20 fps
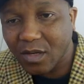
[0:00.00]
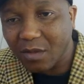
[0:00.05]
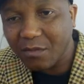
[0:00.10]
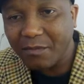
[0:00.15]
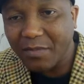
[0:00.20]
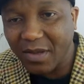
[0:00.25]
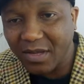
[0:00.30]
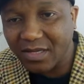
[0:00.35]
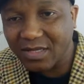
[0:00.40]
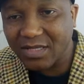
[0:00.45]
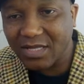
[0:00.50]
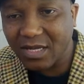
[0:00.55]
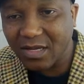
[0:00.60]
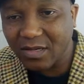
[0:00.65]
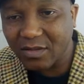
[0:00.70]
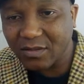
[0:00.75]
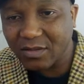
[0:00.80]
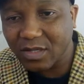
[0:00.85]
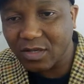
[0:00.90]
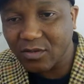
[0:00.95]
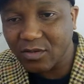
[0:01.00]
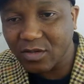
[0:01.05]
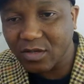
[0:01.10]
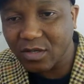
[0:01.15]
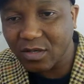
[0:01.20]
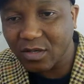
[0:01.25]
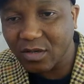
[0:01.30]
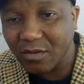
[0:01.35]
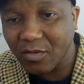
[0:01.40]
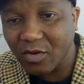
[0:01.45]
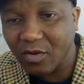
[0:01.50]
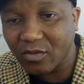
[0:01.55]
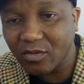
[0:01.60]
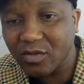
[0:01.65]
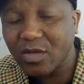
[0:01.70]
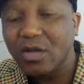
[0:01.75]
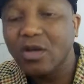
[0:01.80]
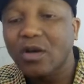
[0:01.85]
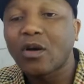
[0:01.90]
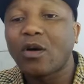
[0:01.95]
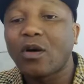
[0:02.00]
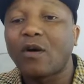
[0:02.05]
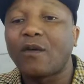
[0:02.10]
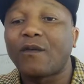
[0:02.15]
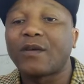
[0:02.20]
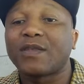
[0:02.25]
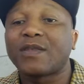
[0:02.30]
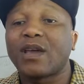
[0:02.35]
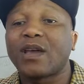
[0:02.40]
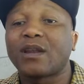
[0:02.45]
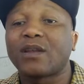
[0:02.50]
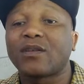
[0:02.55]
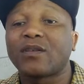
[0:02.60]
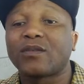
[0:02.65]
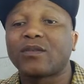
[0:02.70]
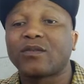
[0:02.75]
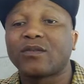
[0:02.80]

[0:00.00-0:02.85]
Come back down here. Come on. Over 30.